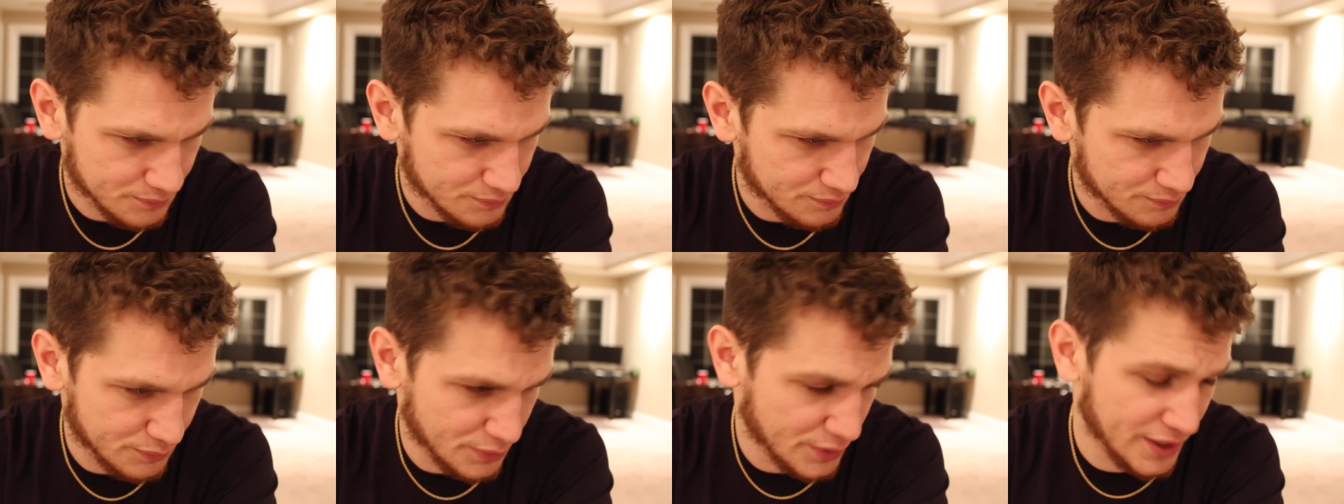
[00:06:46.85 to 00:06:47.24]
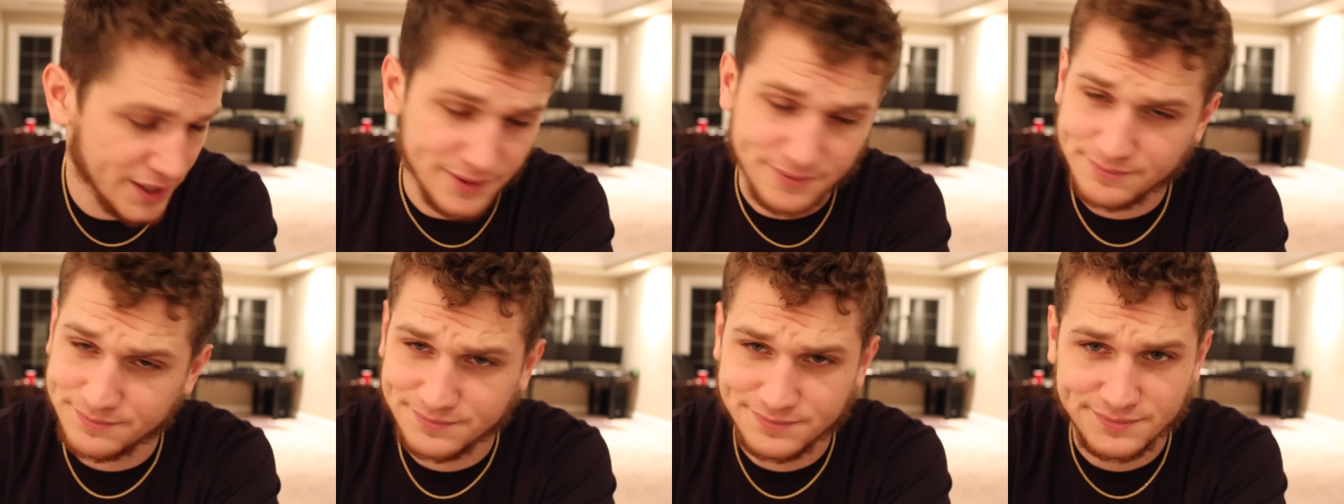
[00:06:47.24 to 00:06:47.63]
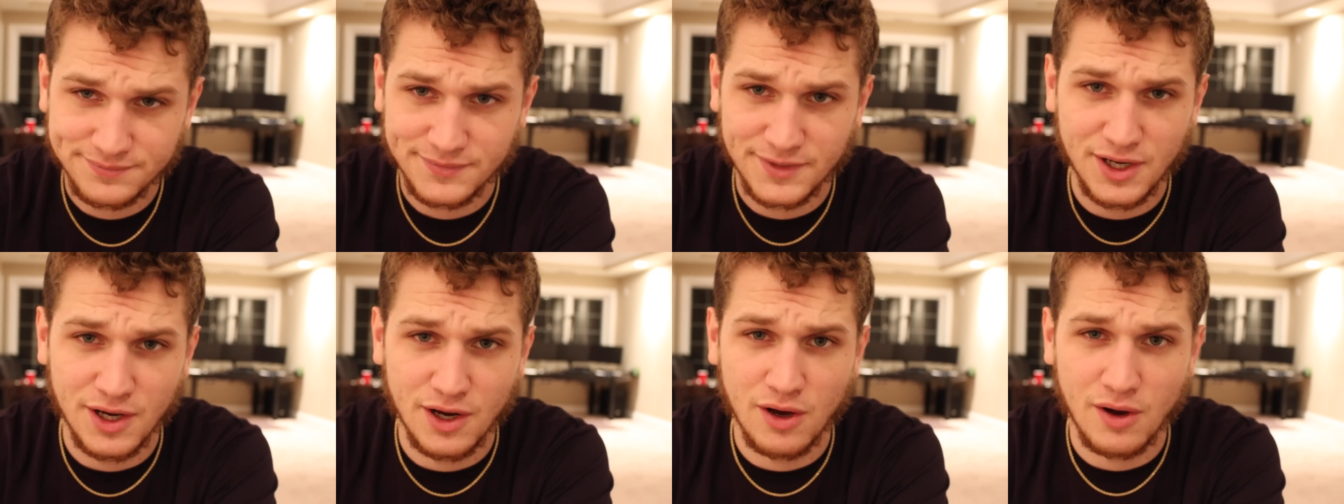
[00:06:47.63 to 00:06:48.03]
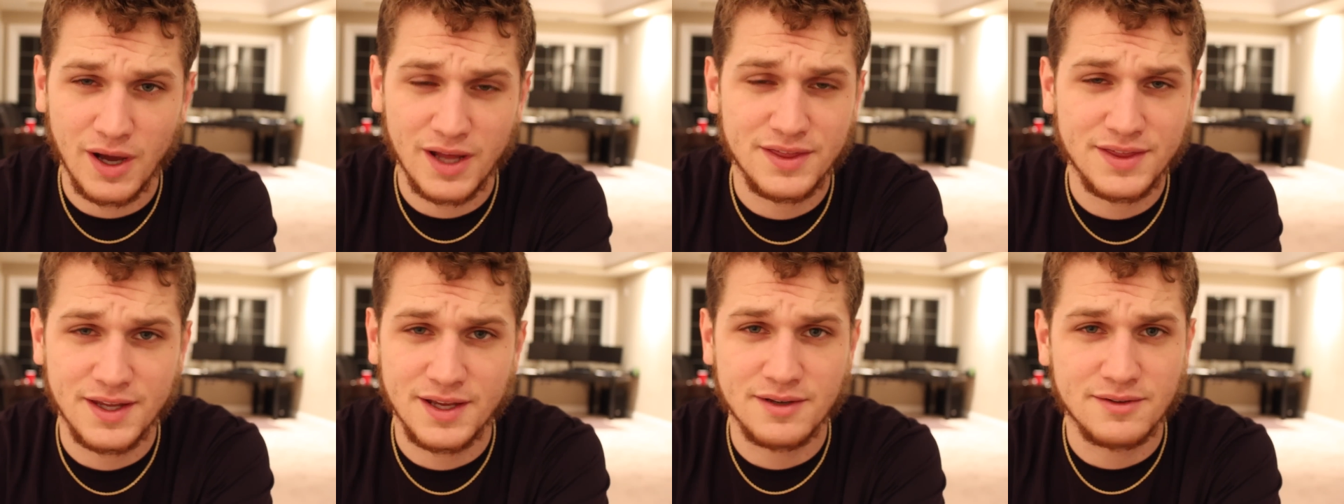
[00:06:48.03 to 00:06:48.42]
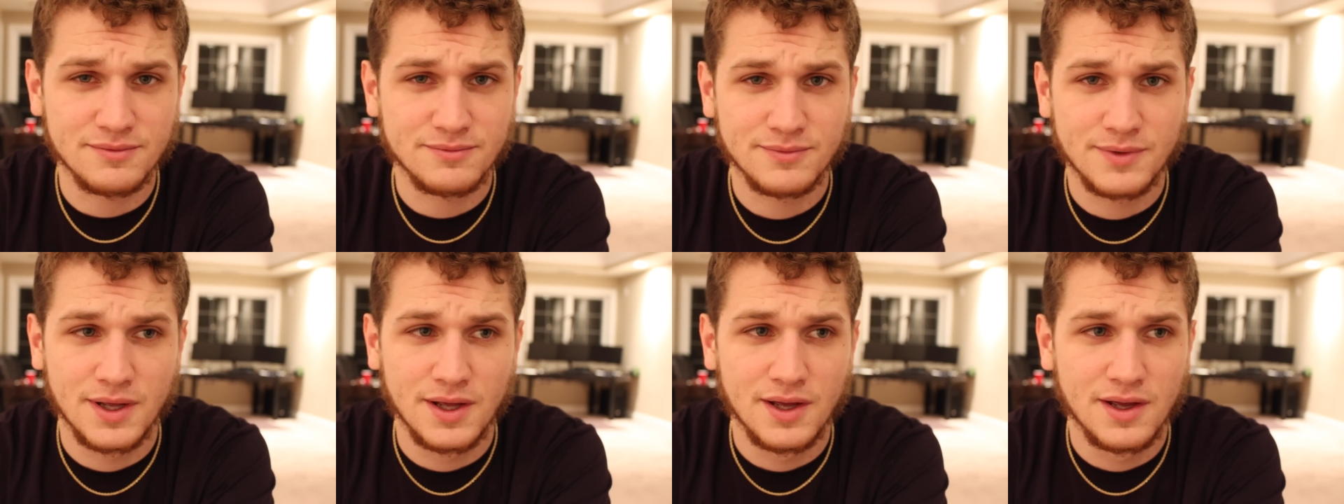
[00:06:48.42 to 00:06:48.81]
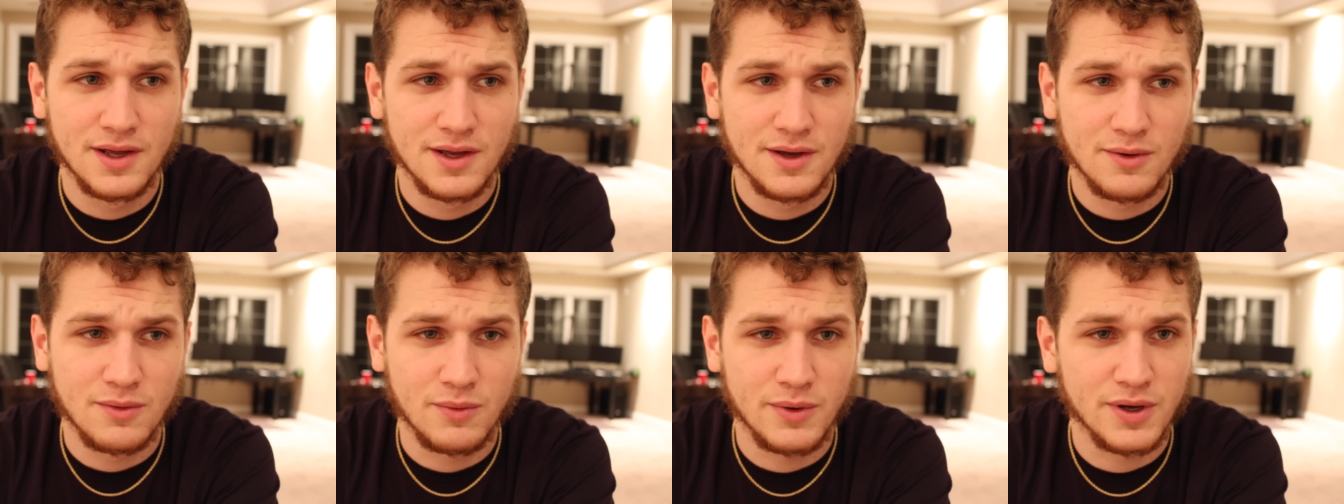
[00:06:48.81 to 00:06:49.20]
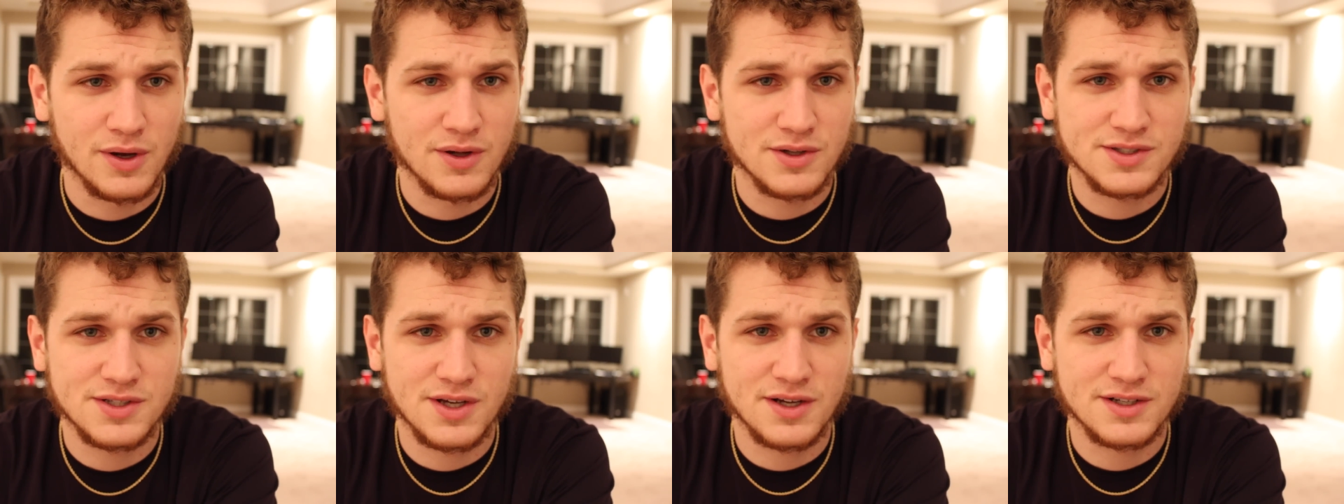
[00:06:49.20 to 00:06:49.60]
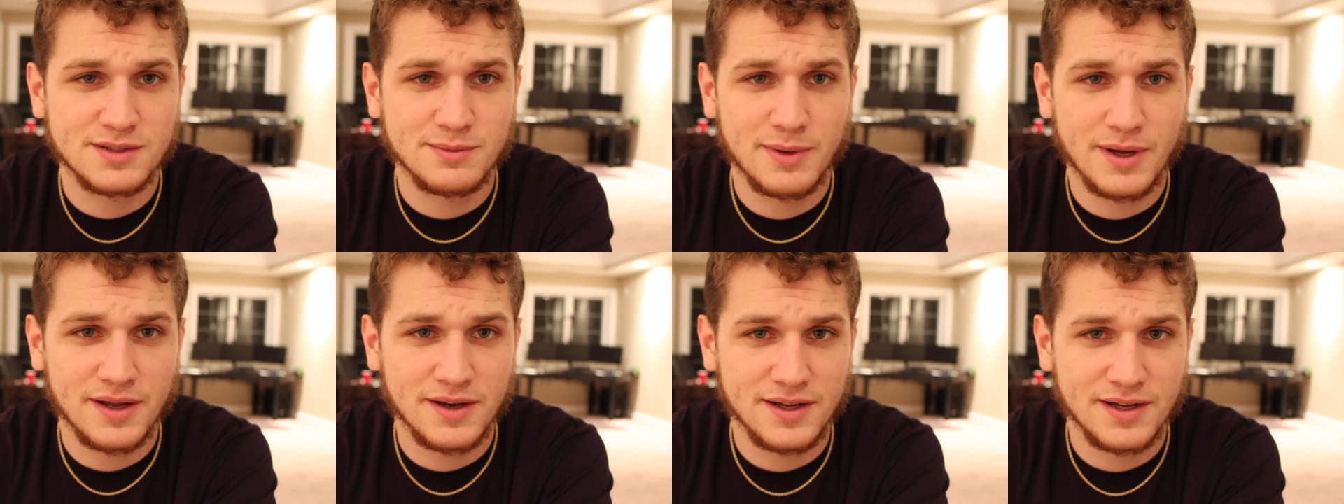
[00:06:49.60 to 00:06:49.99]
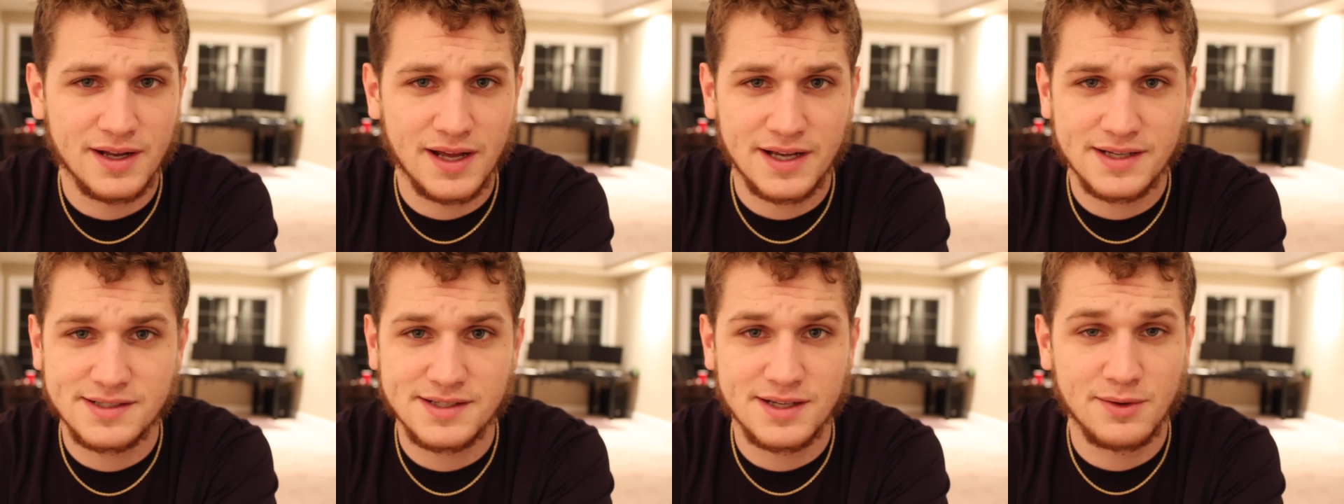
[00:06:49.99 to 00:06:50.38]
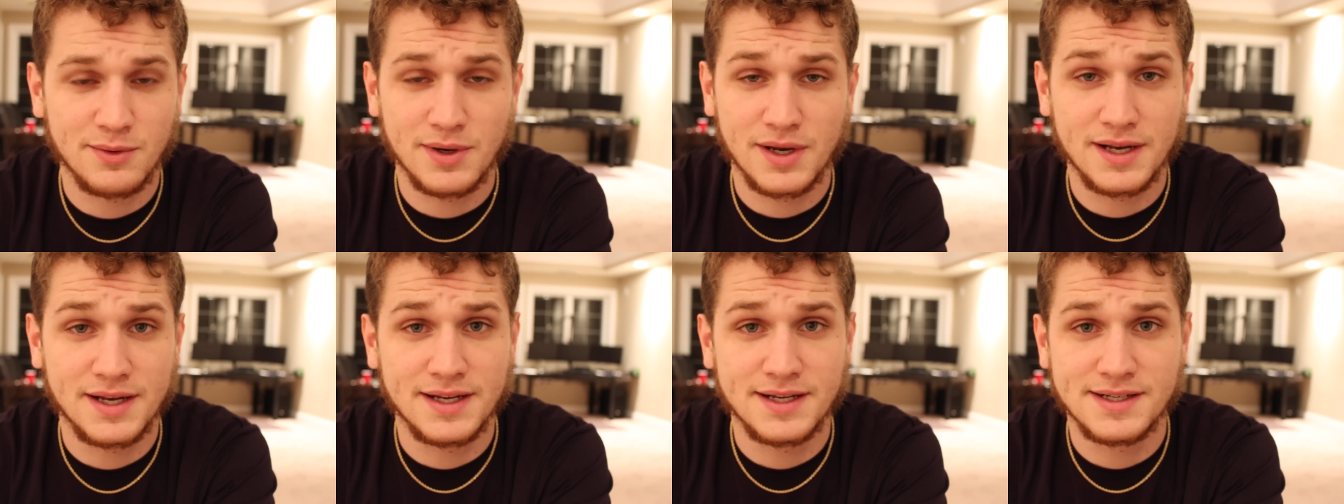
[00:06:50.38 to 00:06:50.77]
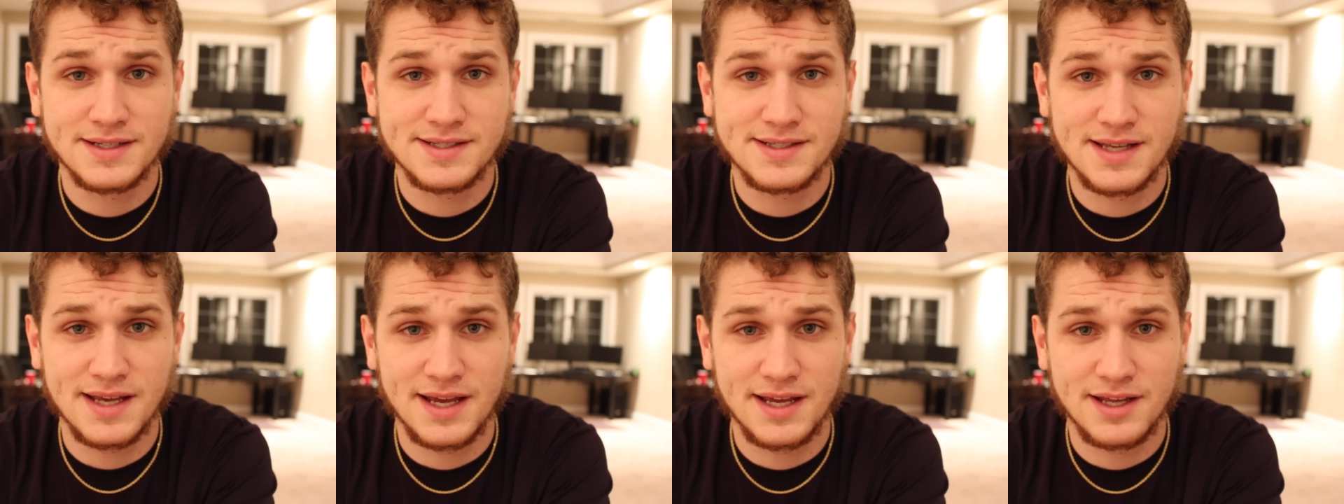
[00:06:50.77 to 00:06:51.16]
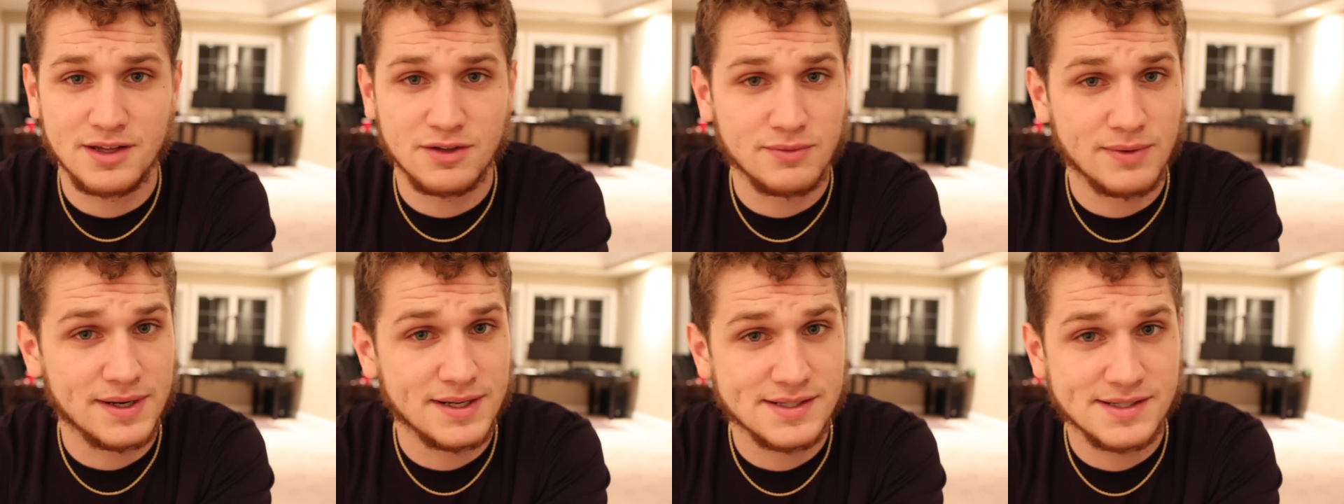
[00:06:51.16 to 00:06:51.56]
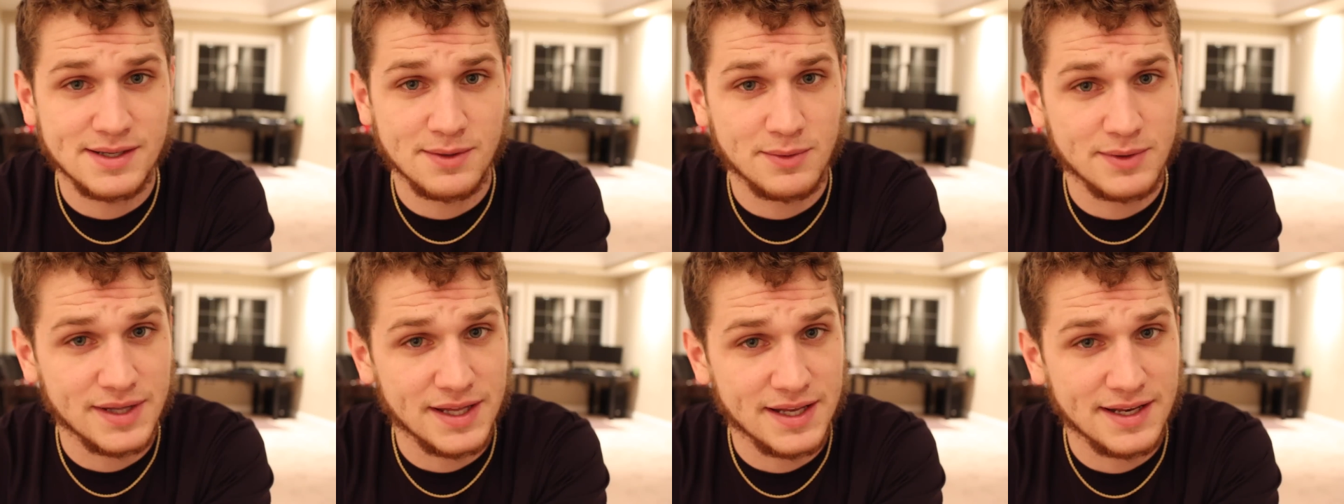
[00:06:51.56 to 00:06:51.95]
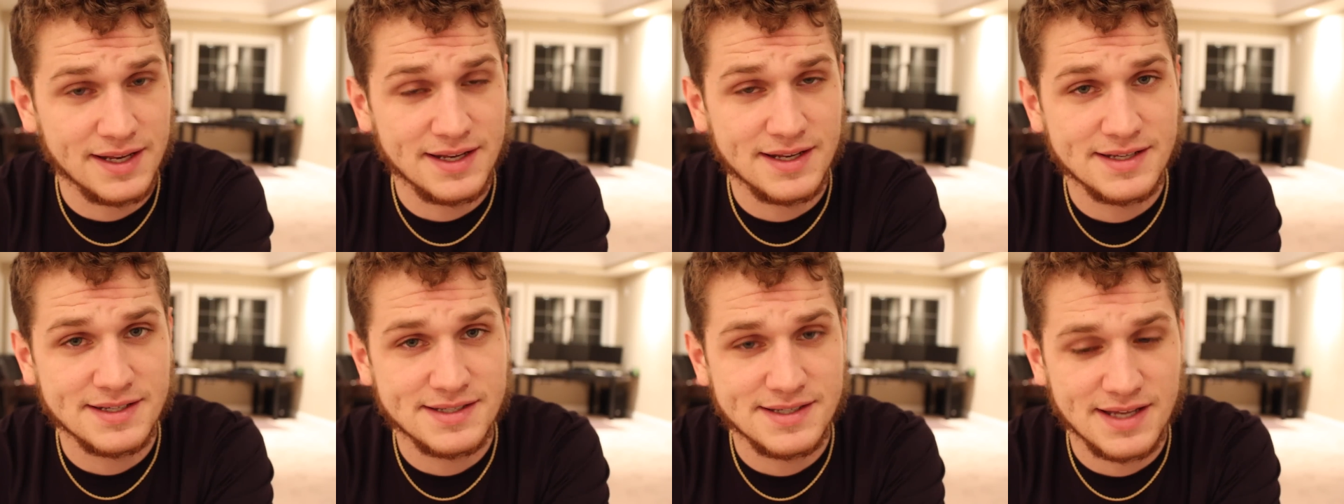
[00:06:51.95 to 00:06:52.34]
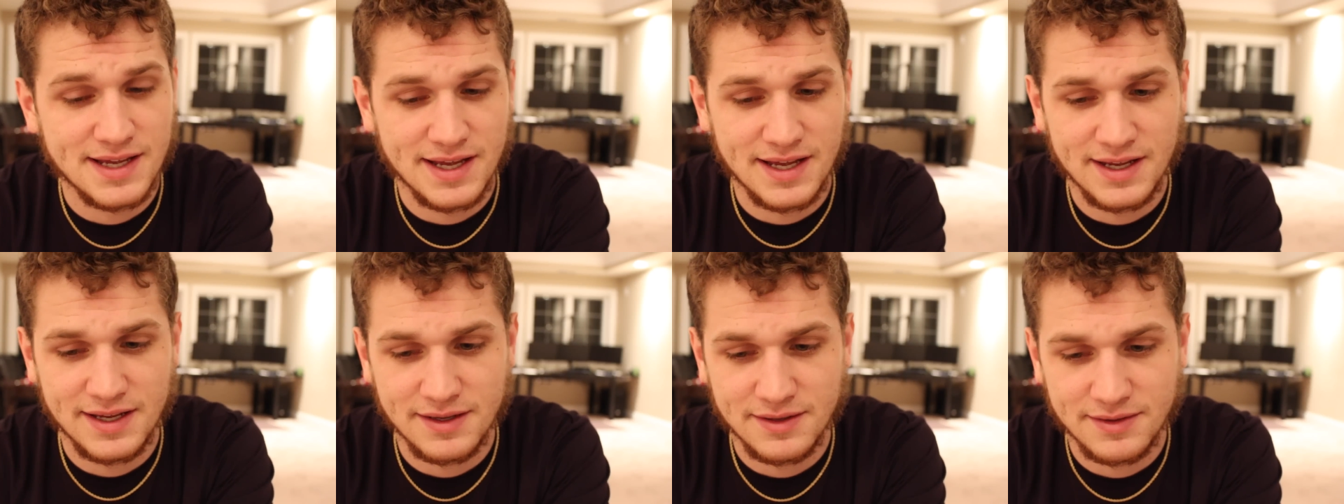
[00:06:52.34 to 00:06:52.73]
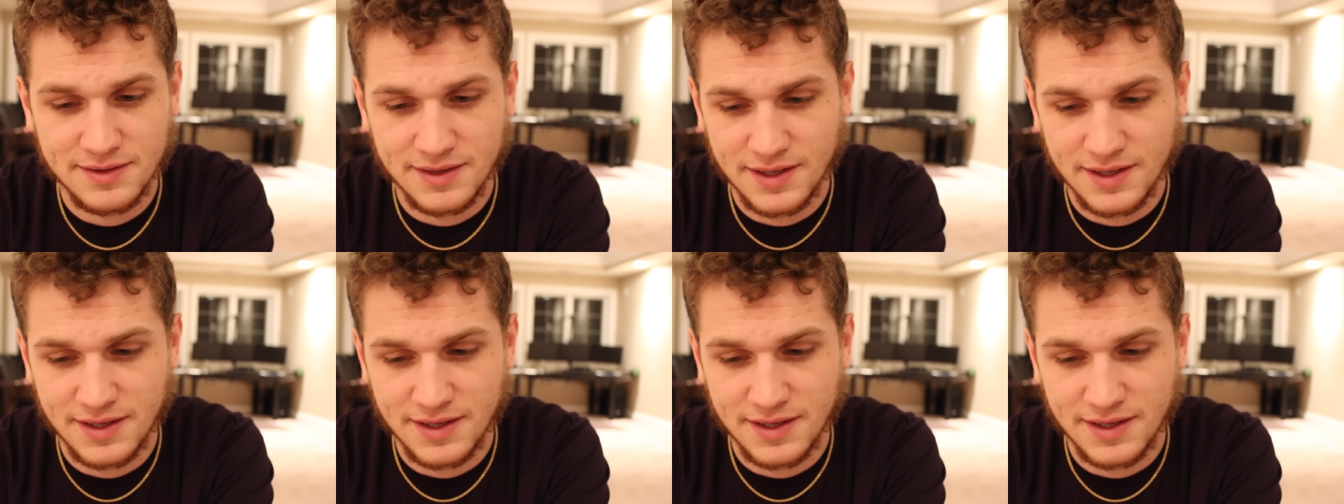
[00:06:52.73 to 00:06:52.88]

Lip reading: But you know, I think we all talked about it. I said what I needed to say. The Reddit said what they needed to say.